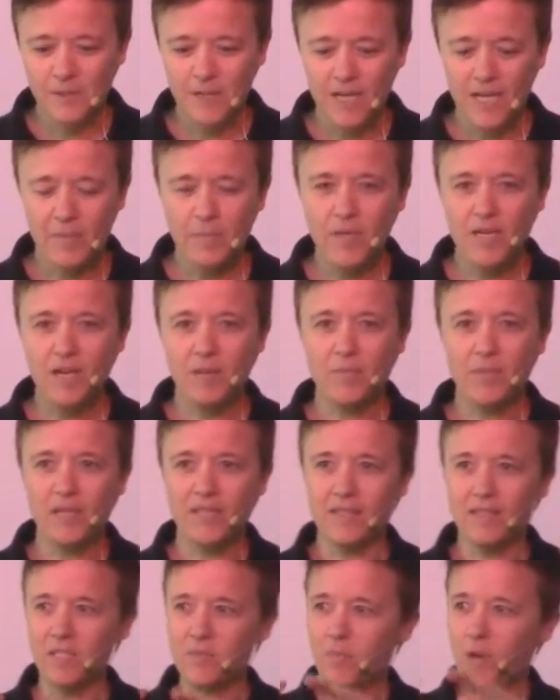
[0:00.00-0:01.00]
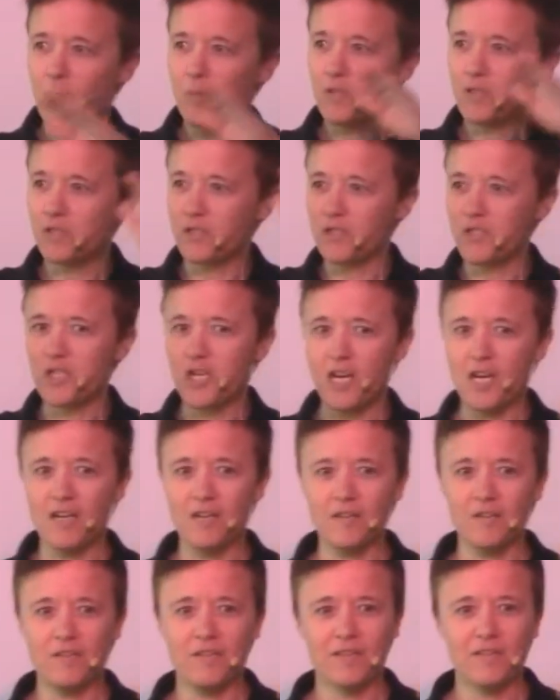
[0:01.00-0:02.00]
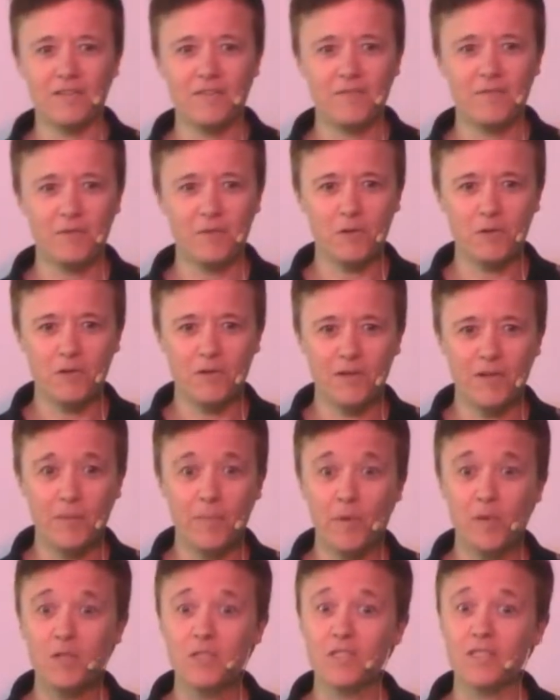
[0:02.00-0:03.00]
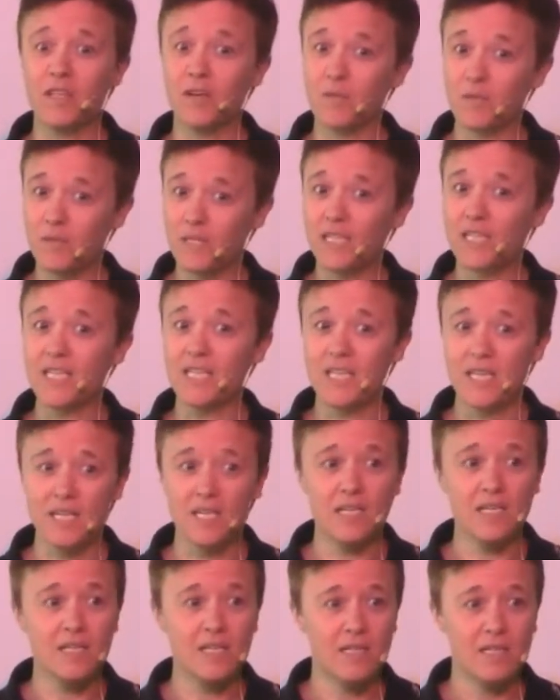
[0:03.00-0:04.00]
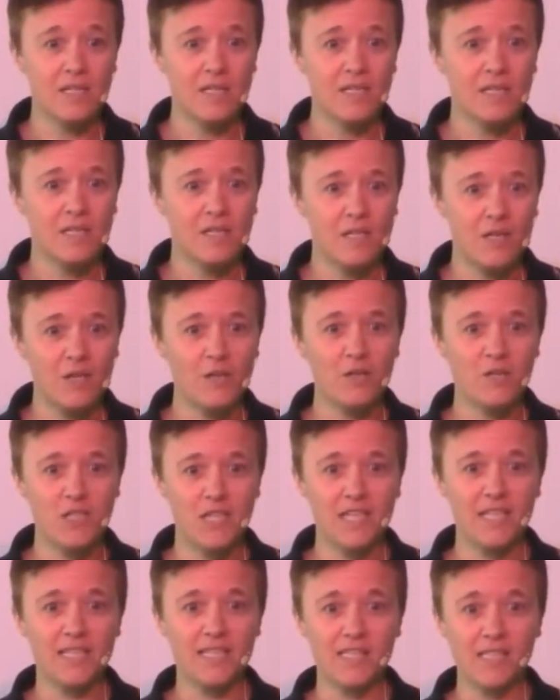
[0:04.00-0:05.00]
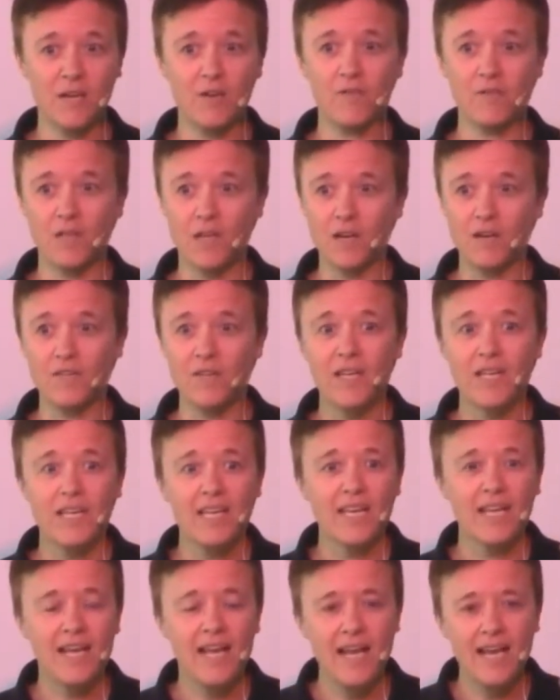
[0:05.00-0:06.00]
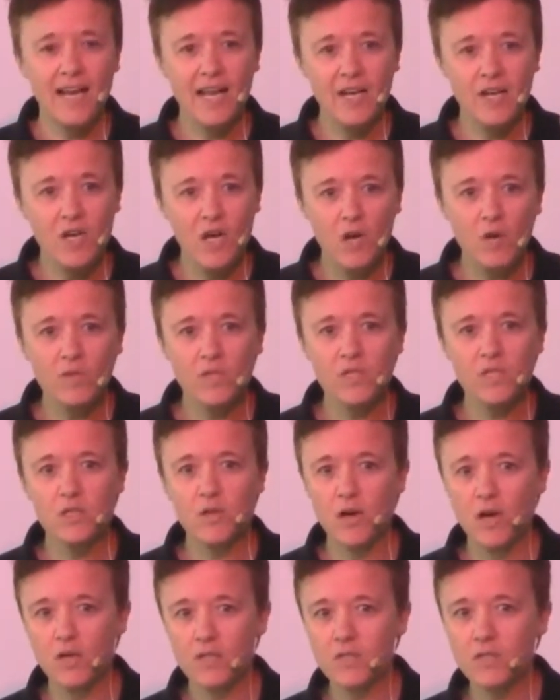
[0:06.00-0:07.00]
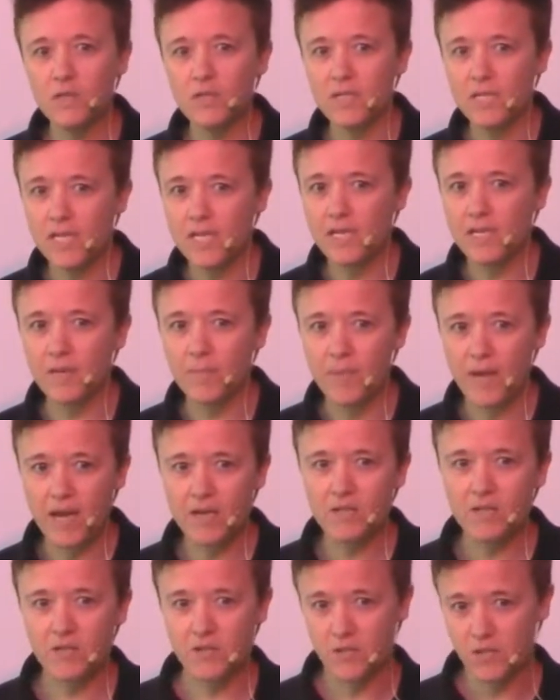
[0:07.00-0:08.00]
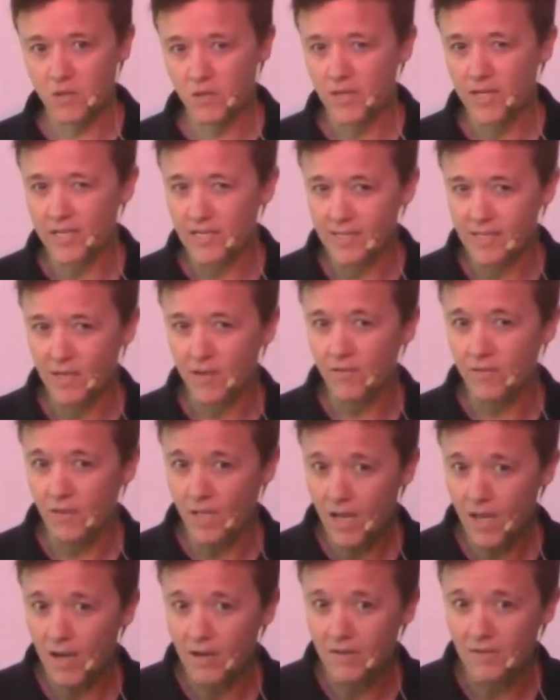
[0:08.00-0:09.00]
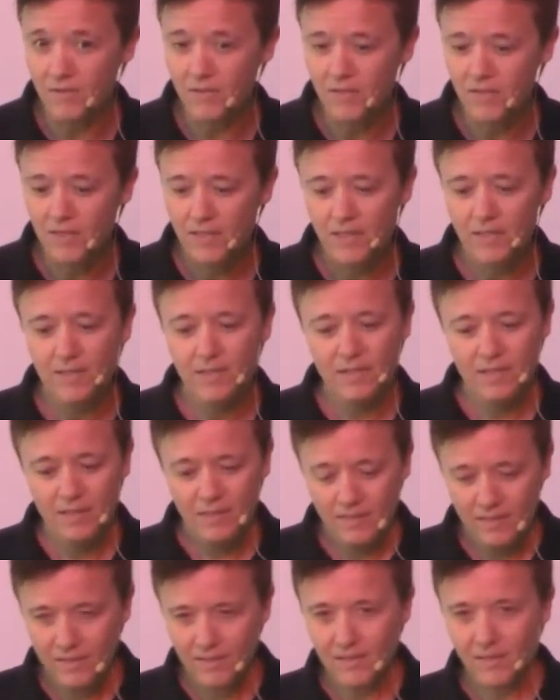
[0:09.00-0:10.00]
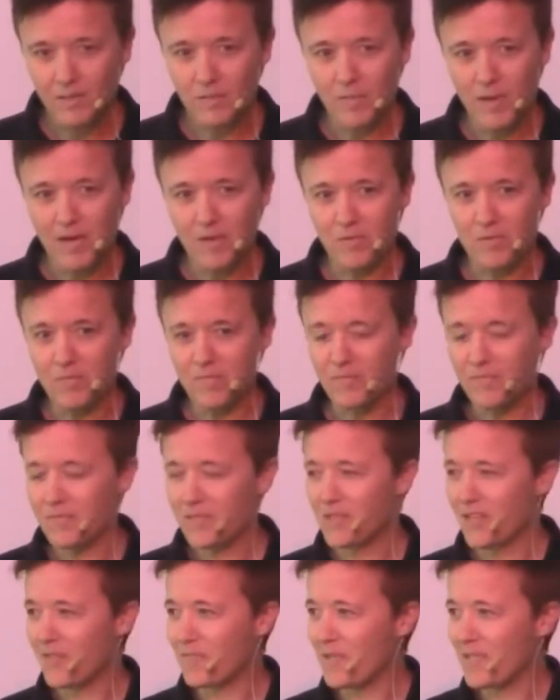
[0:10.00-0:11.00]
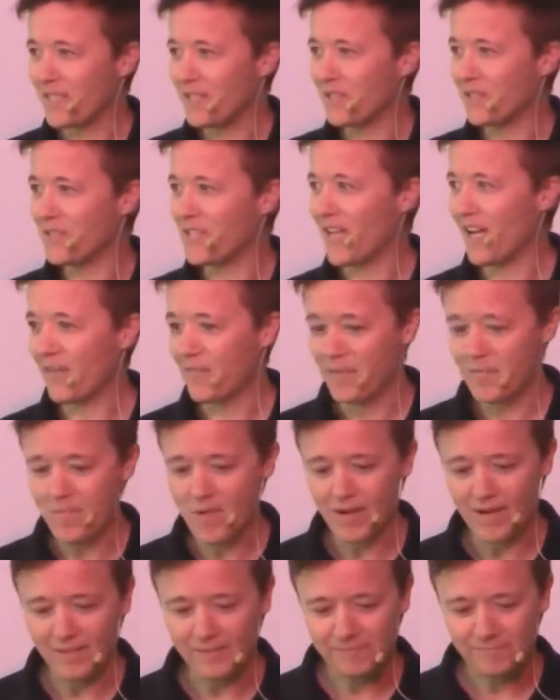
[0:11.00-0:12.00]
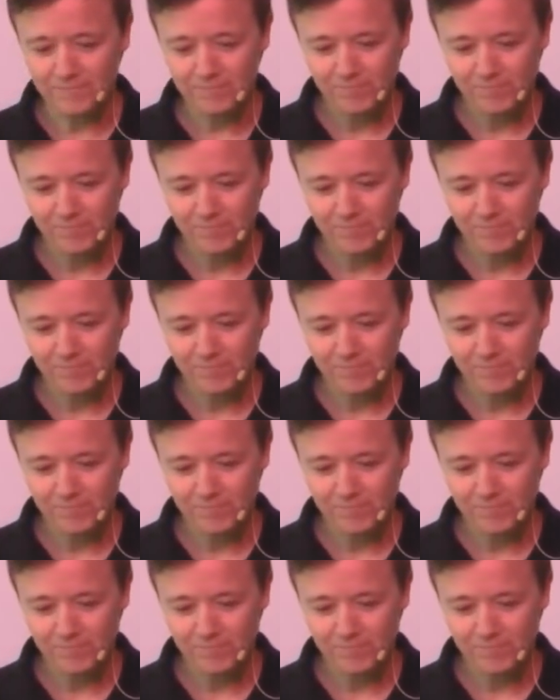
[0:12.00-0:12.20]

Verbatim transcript: I had become like this poster child for a person that really needed to understand self love. And had I known that you also needed a master's degree in self love, it might save me a little time and money.